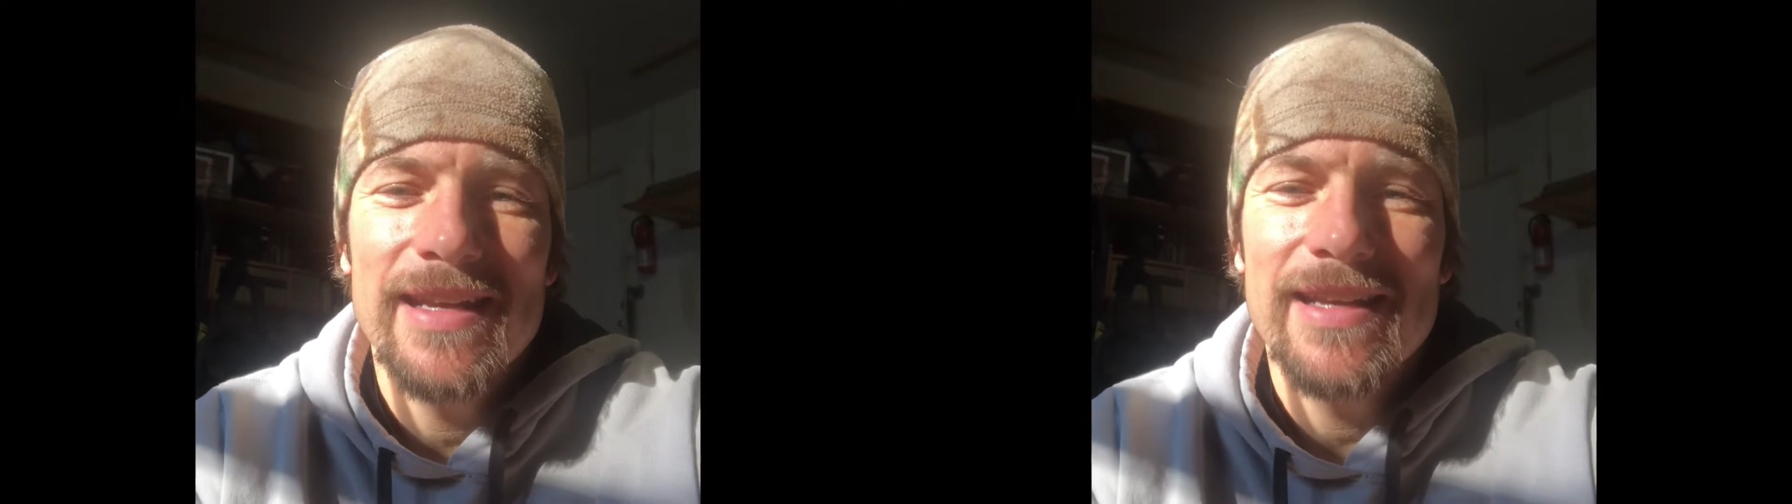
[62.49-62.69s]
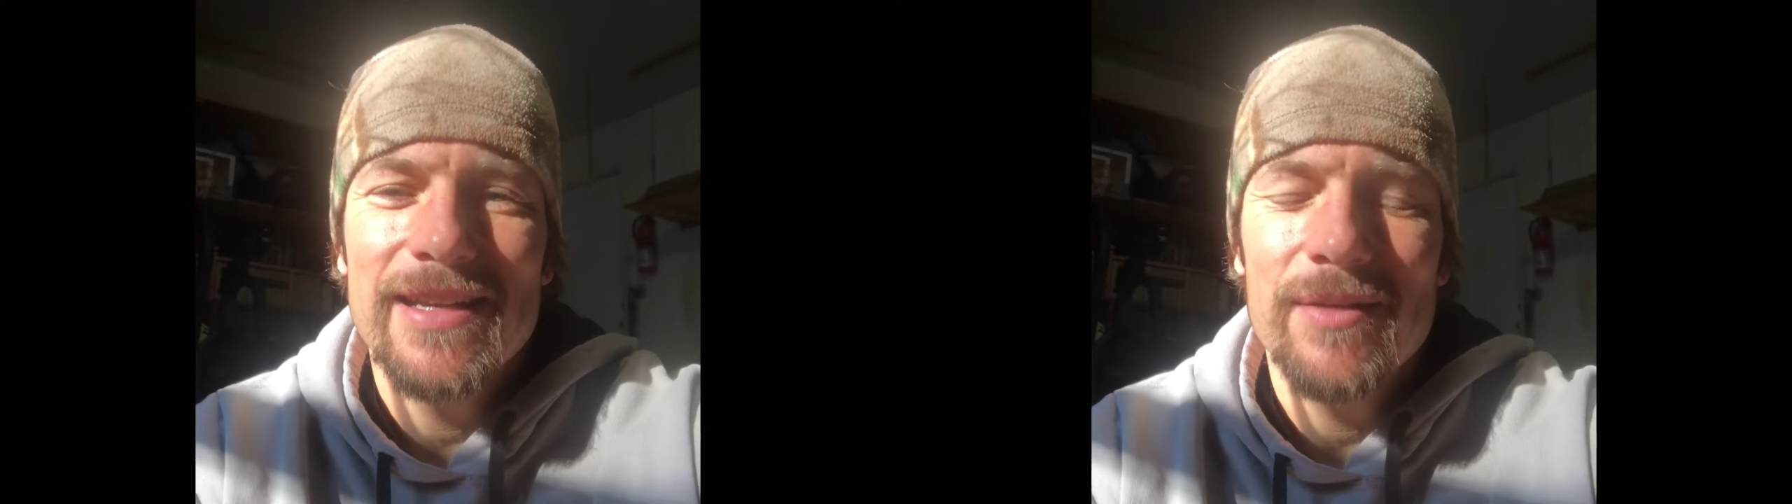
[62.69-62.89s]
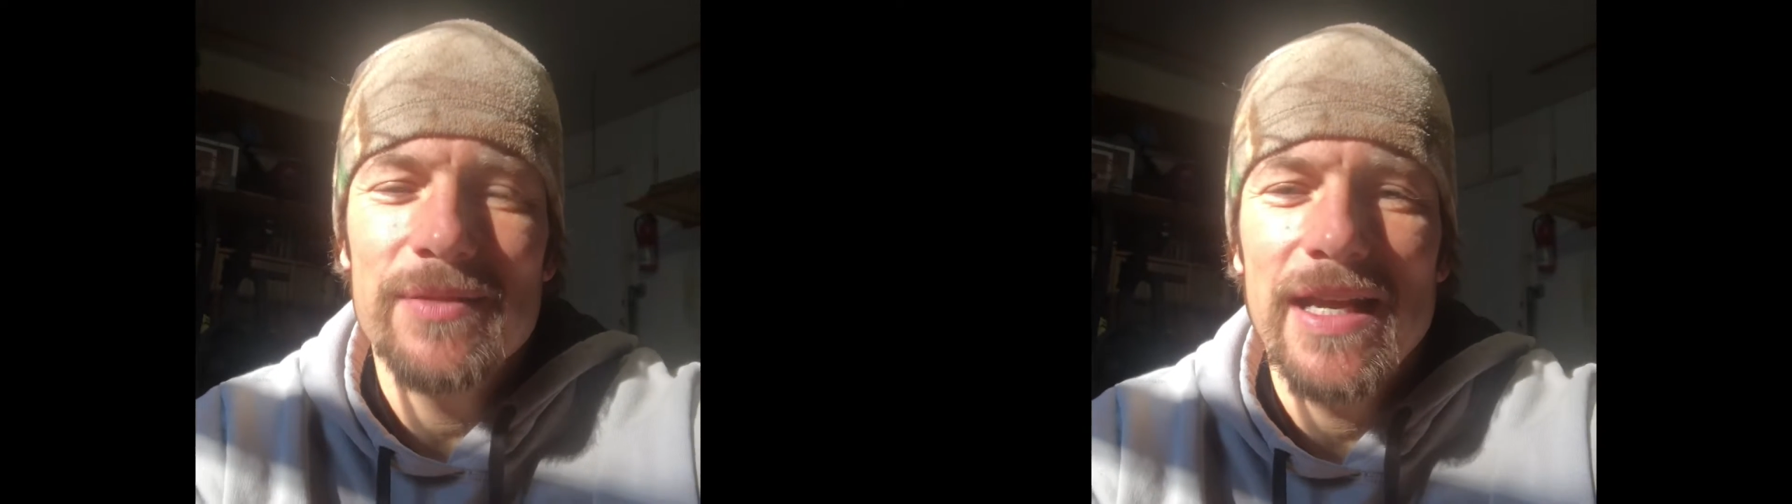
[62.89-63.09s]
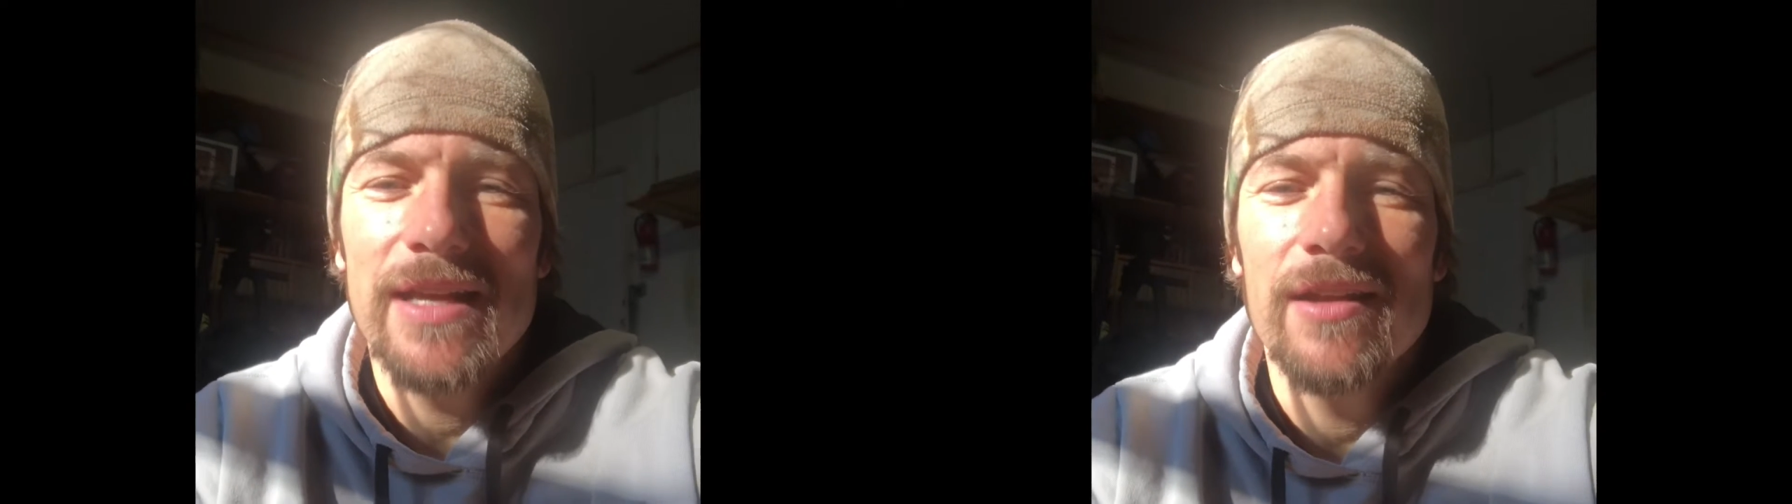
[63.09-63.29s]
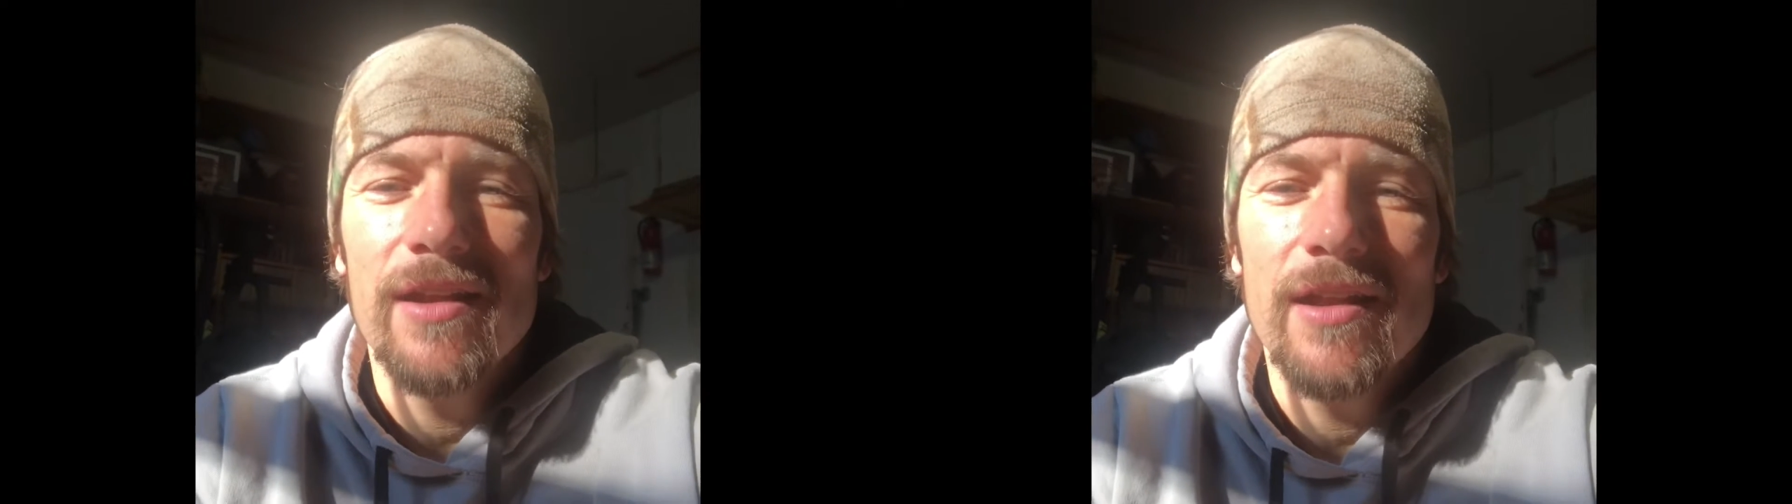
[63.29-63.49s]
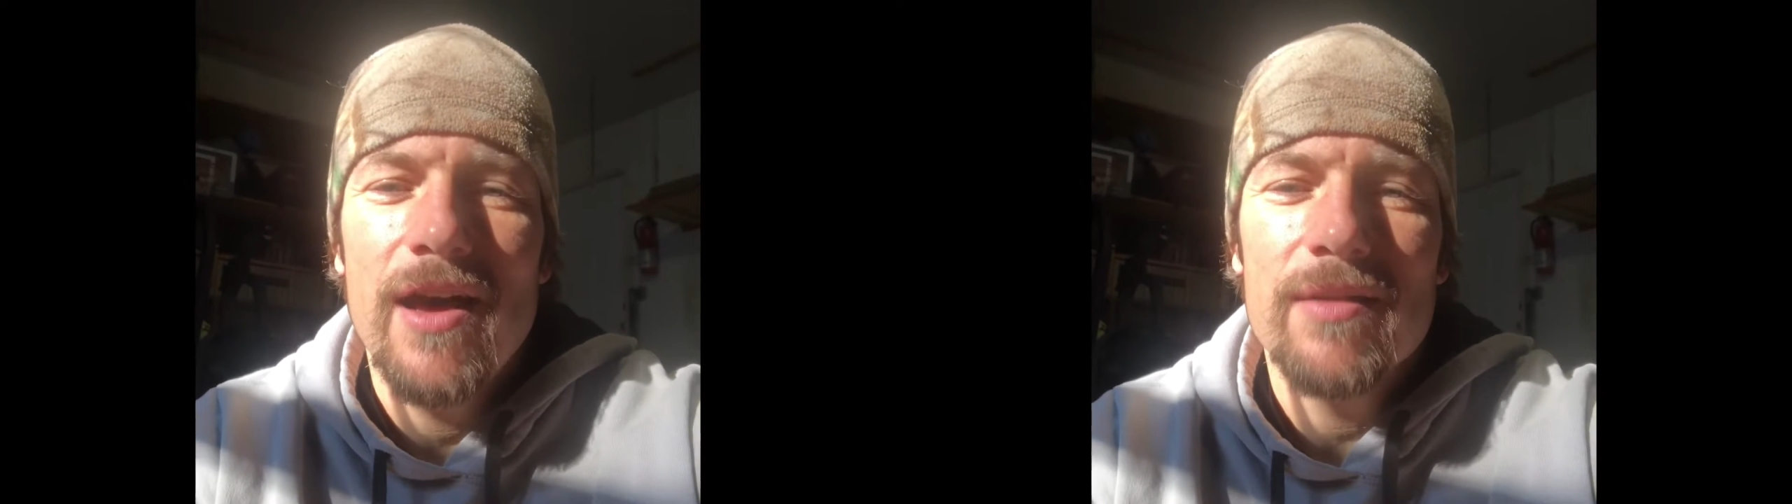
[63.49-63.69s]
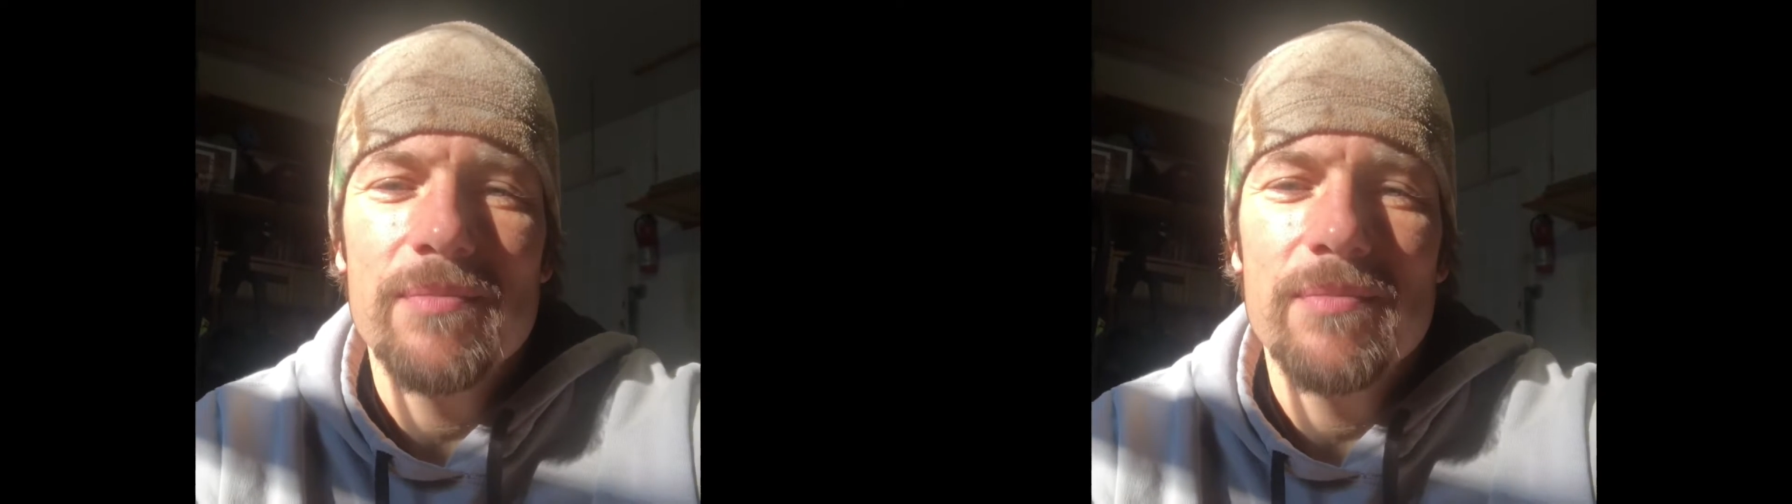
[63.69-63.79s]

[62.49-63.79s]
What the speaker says: ended up taking a lot of